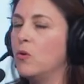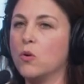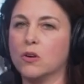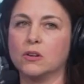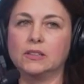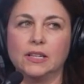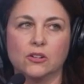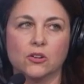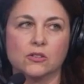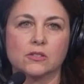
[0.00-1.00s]
for
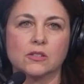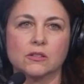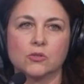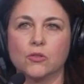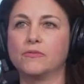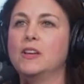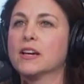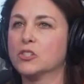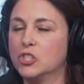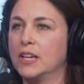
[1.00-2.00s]
leaders, sort of
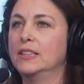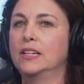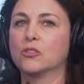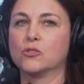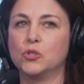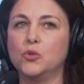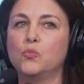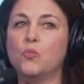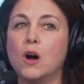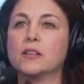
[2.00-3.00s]
next-gen leaders who
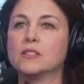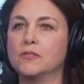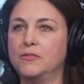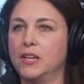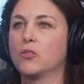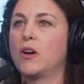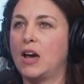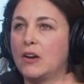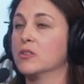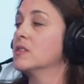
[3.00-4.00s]
want to figure out
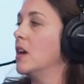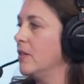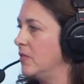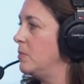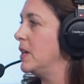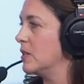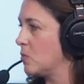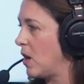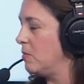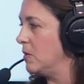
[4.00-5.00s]
how to solve the biggest
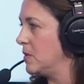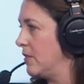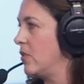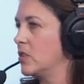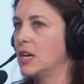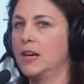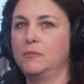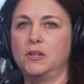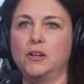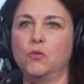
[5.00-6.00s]
problems of our time,
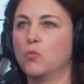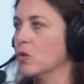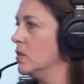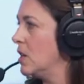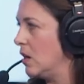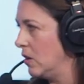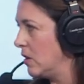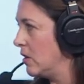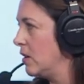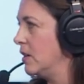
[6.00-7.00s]
you know, world
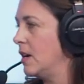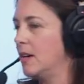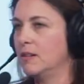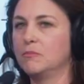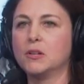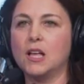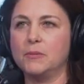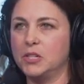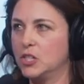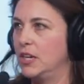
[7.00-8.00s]
hunger,
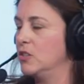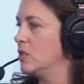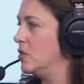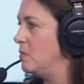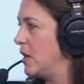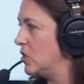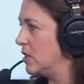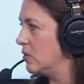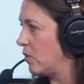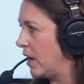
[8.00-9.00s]
climate change, as you
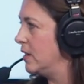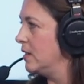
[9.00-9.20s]
mentioned, right?